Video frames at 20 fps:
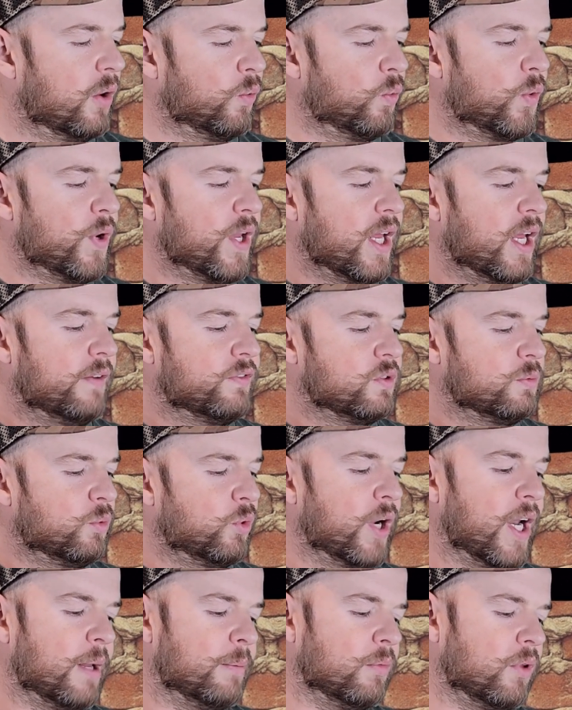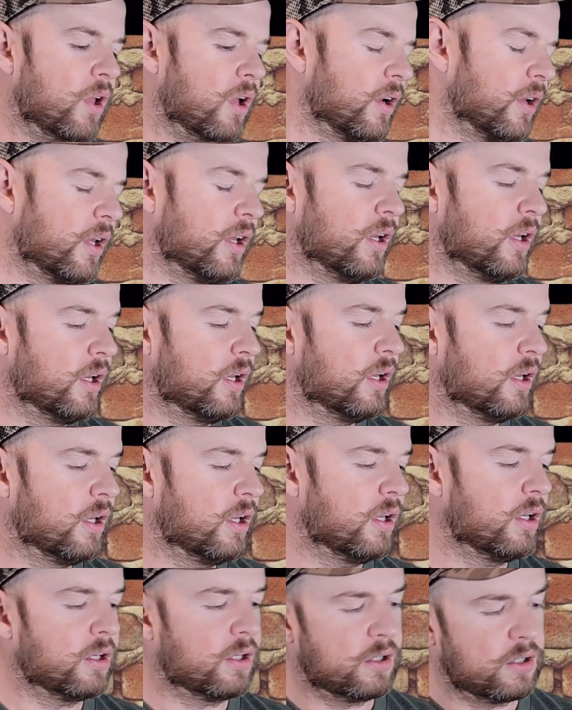We have some more M-LOK,
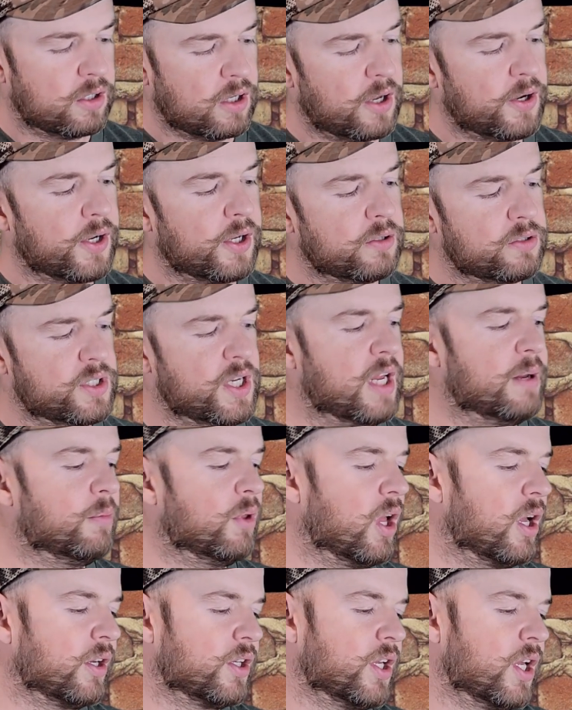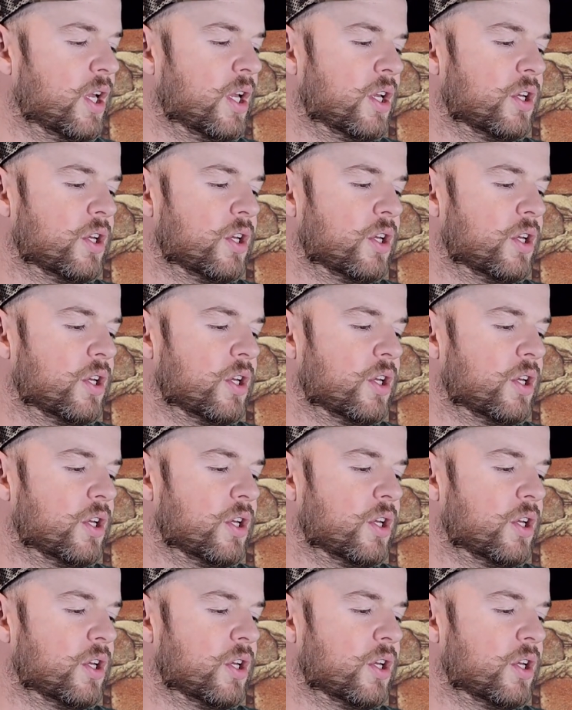cutouts, M-LOK.